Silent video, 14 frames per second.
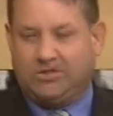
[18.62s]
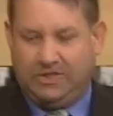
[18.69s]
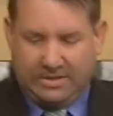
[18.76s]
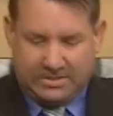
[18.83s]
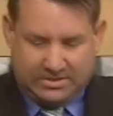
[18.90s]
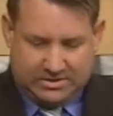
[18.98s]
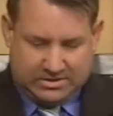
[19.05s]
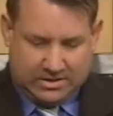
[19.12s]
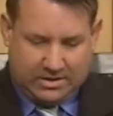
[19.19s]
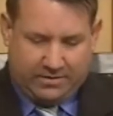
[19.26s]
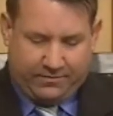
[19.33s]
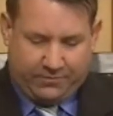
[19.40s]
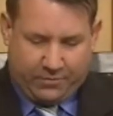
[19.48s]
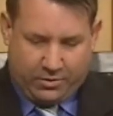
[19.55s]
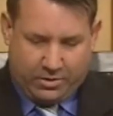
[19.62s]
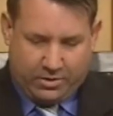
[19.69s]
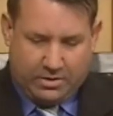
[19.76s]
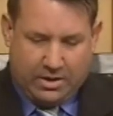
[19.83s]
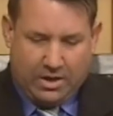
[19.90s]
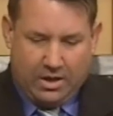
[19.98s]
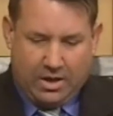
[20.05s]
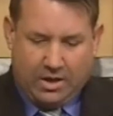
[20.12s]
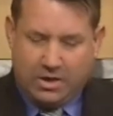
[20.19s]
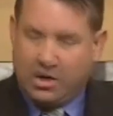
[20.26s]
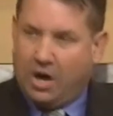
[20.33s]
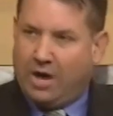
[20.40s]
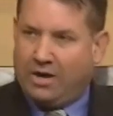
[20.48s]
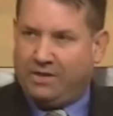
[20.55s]
that's for
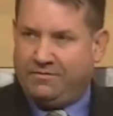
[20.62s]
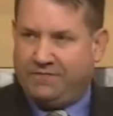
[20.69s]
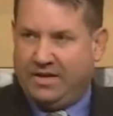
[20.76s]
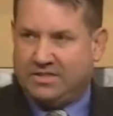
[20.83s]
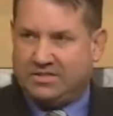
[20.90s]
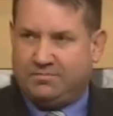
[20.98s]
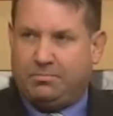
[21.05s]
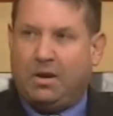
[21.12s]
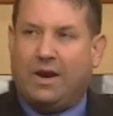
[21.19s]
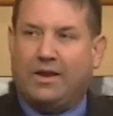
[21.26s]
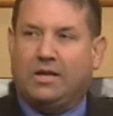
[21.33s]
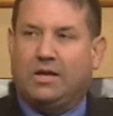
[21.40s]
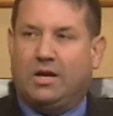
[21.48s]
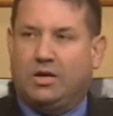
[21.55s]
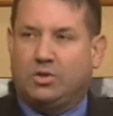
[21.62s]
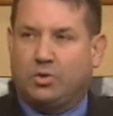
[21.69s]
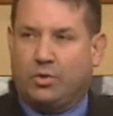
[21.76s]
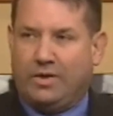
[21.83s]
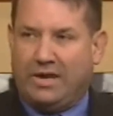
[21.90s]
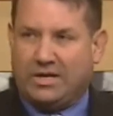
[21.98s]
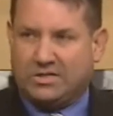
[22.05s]
non-invasive body contouring.